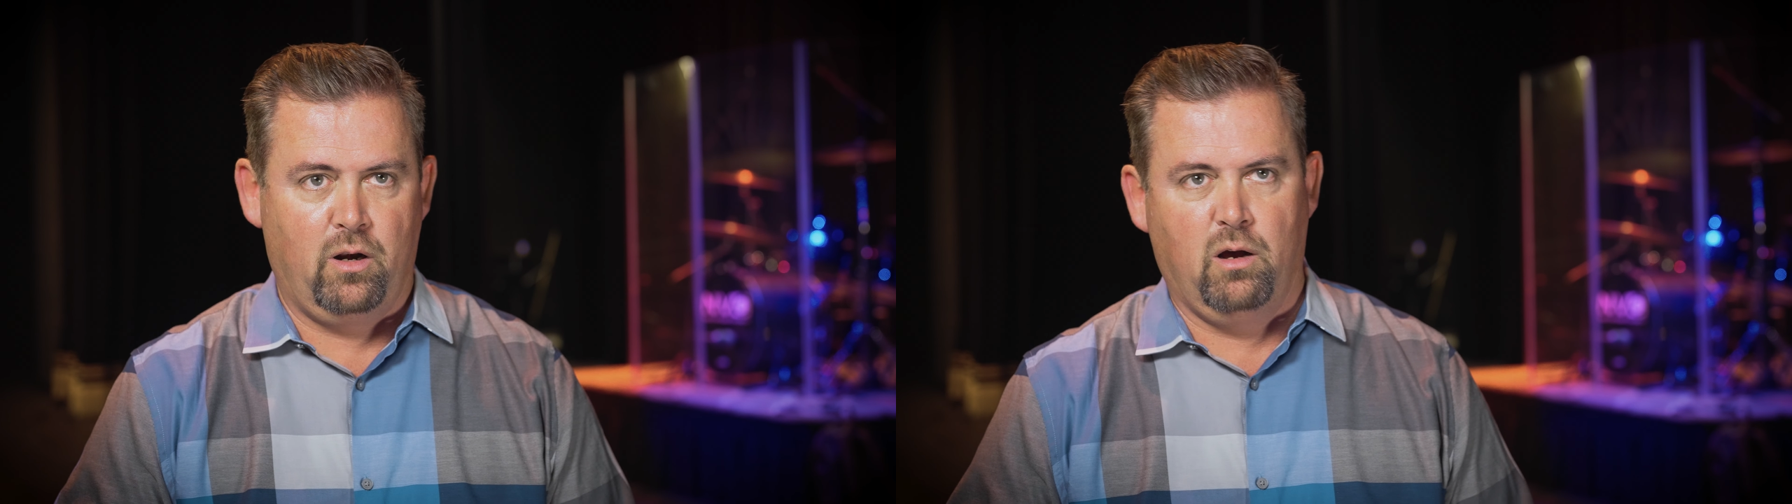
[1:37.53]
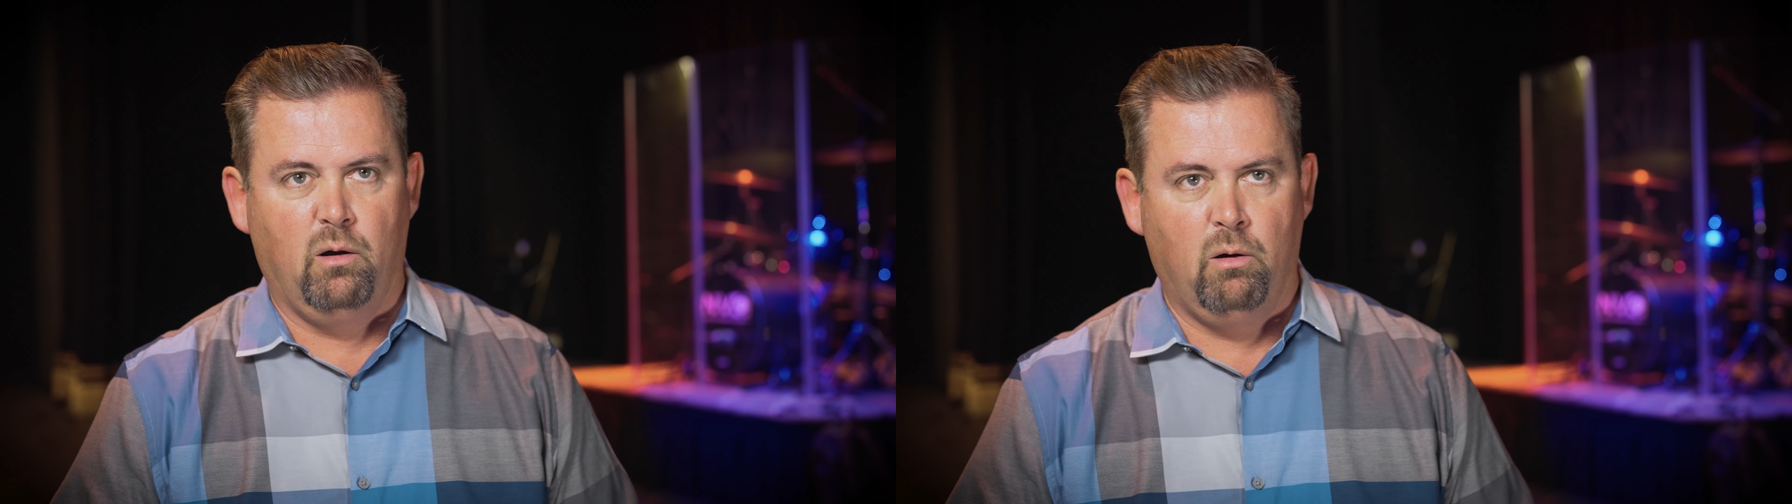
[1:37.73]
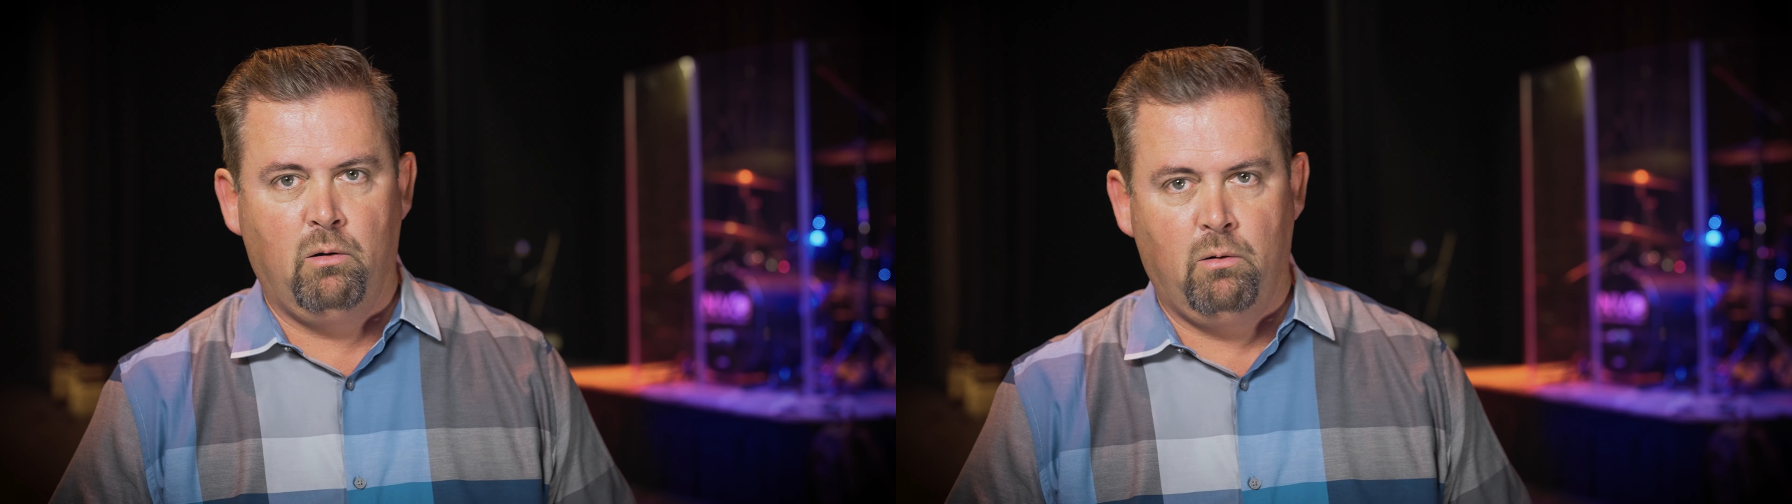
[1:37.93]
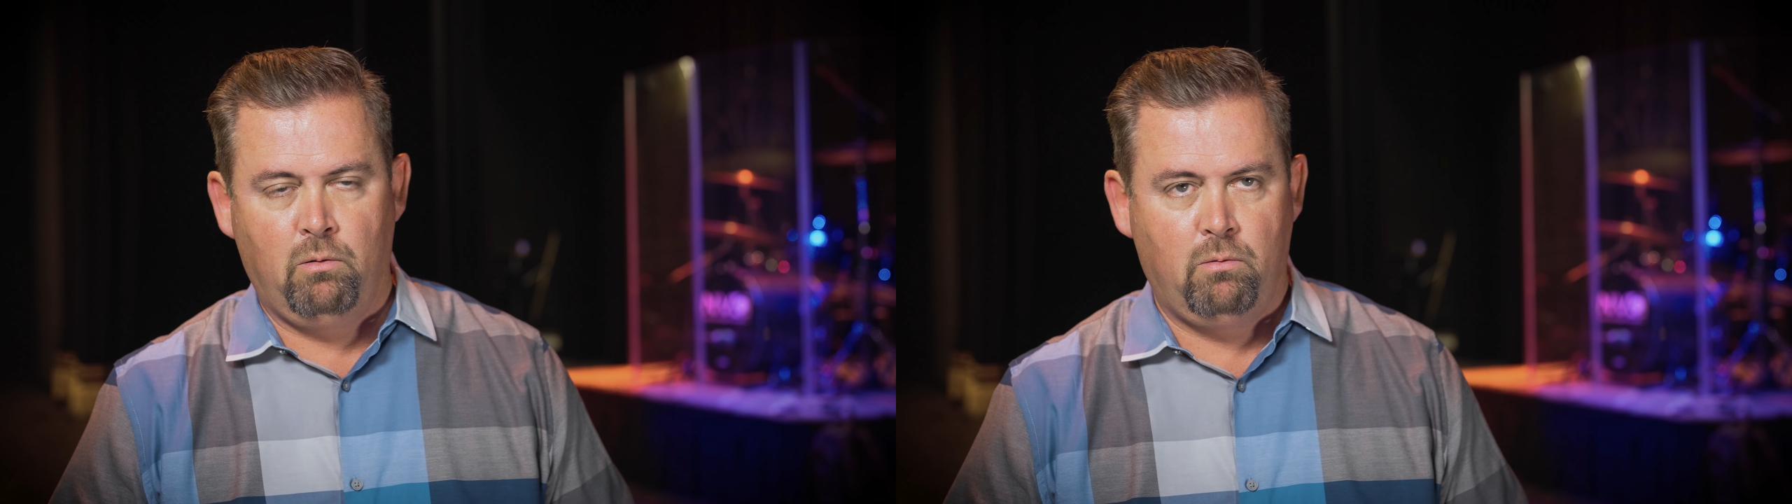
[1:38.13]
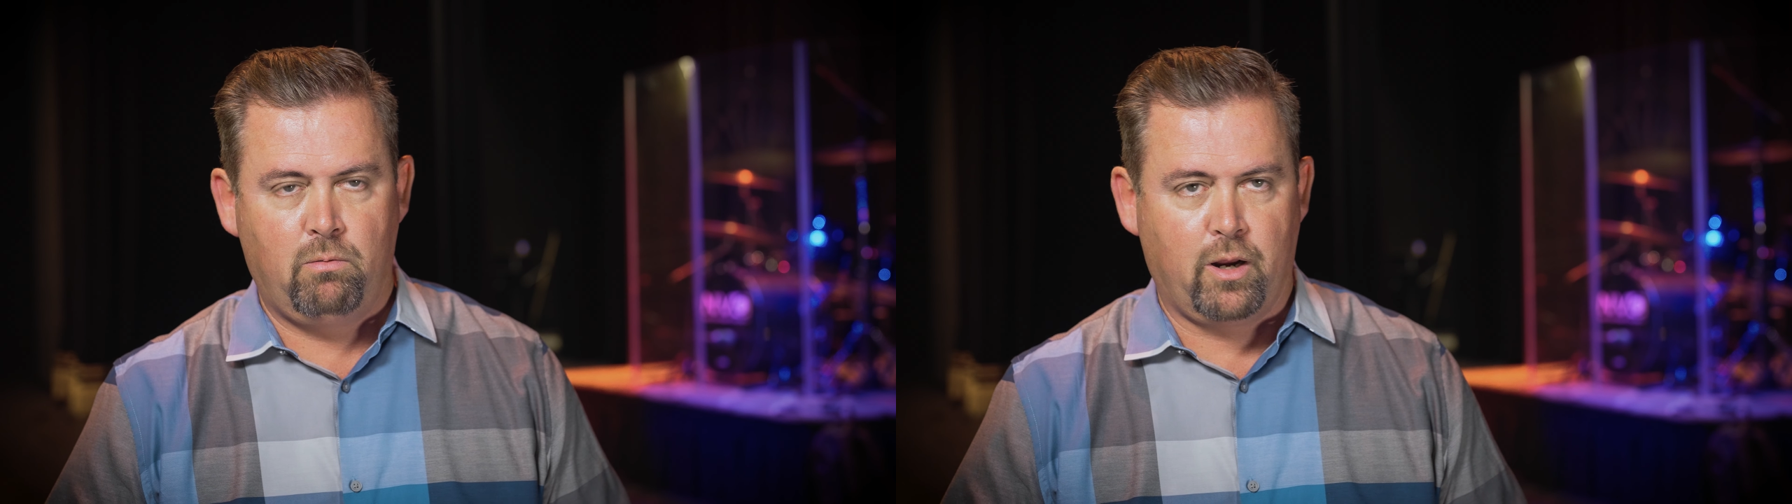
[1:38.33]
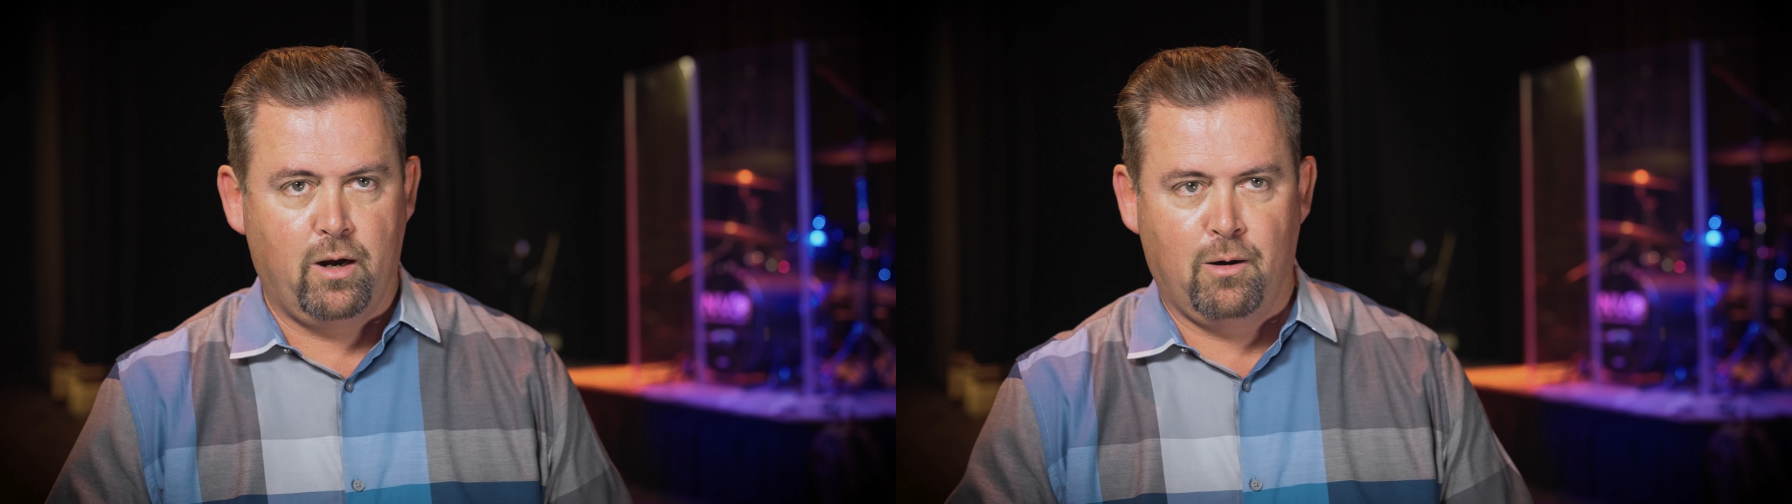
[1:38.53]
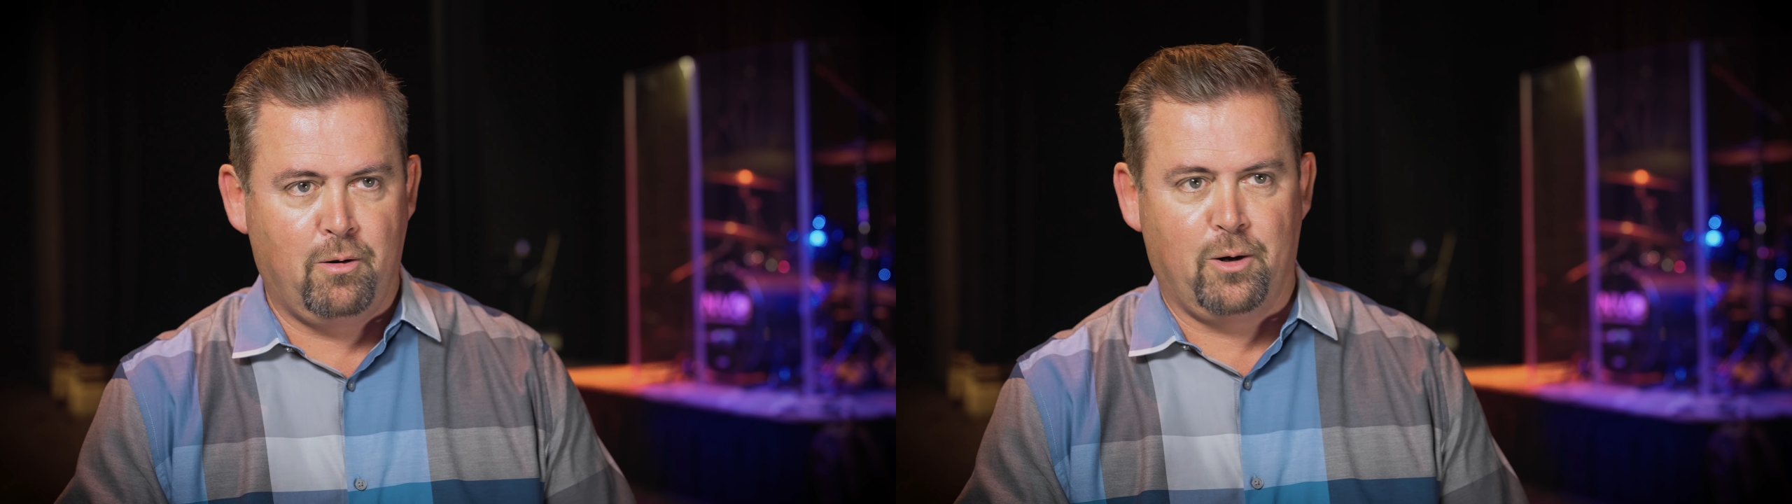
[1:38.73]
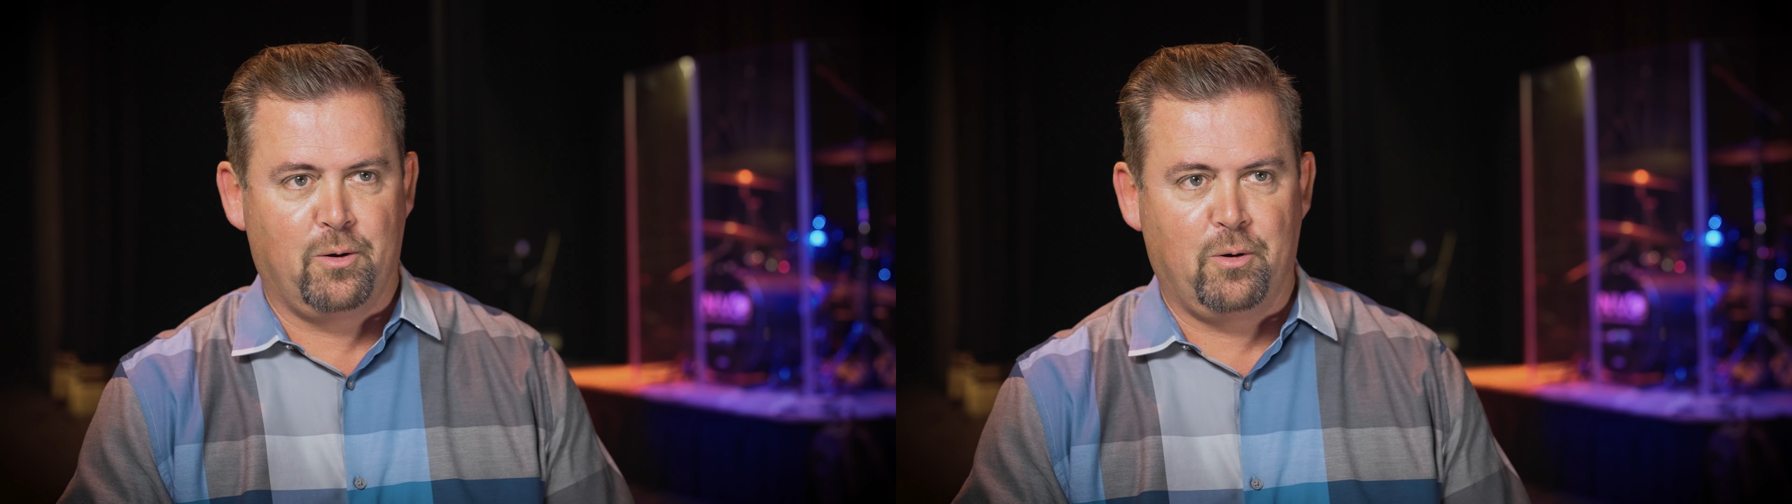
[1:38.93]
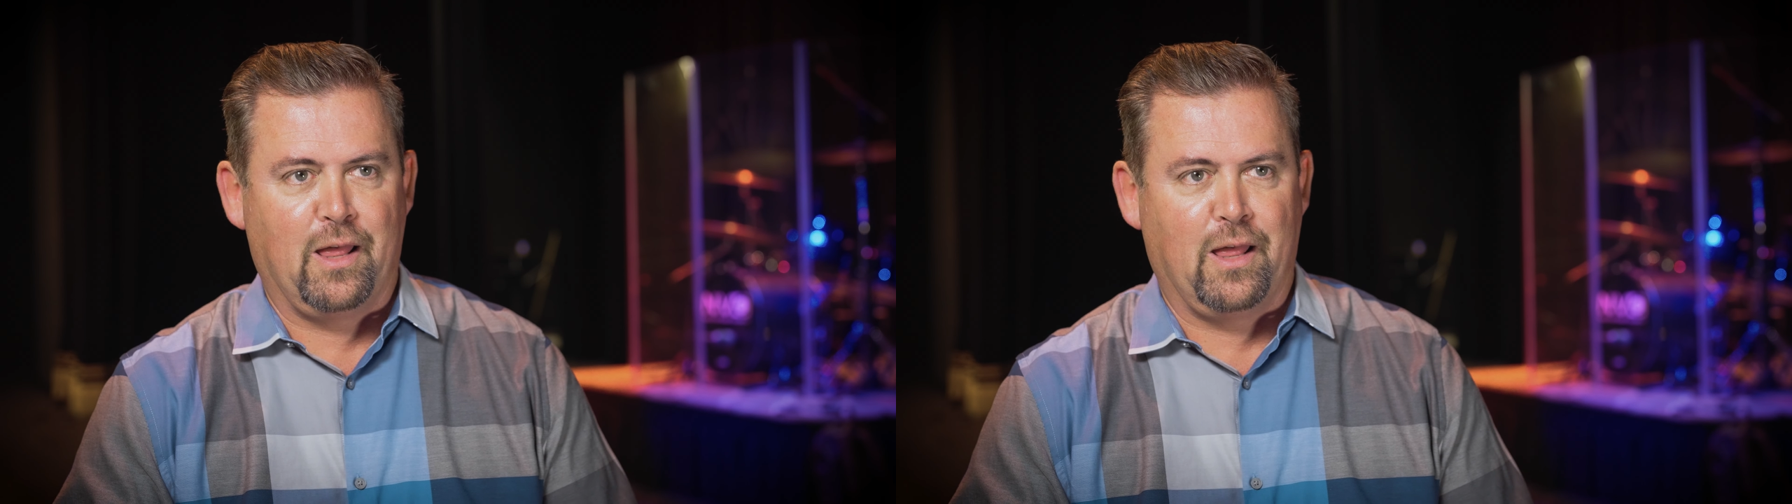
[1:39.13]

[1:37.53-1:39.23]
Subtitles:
or